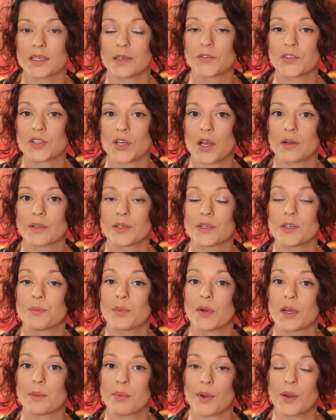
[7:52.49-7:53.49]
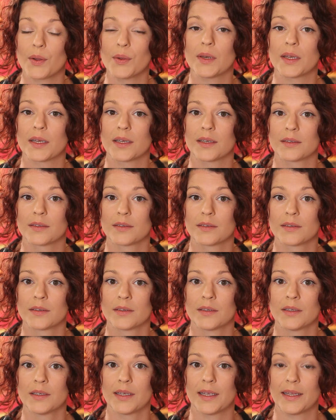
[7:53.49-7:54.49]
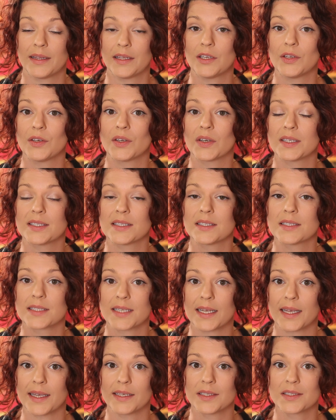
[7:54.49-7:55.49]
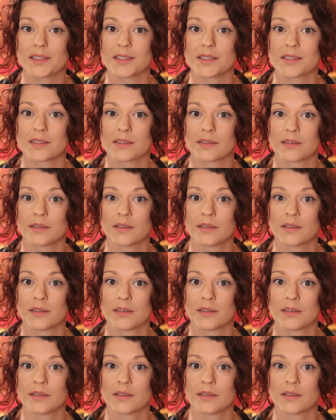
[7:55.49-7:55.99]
of childhood bipolar in the United States,